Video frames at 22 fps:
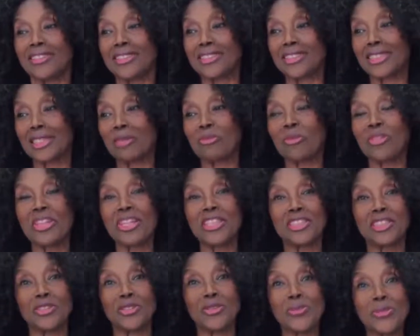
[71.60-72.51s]
some
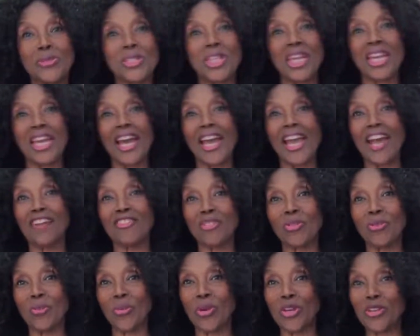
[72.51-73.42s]
things that you say. I have
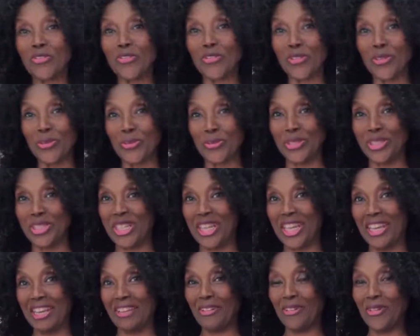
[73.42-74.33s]
a word for you
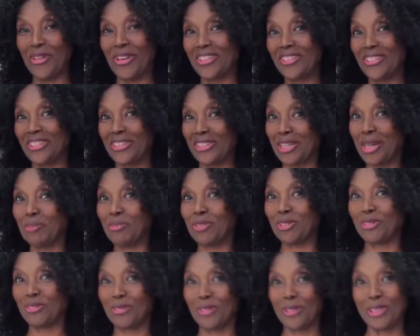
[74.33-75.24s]
today, or a
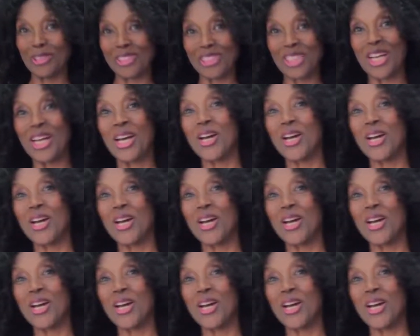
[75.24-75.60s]
couple of words,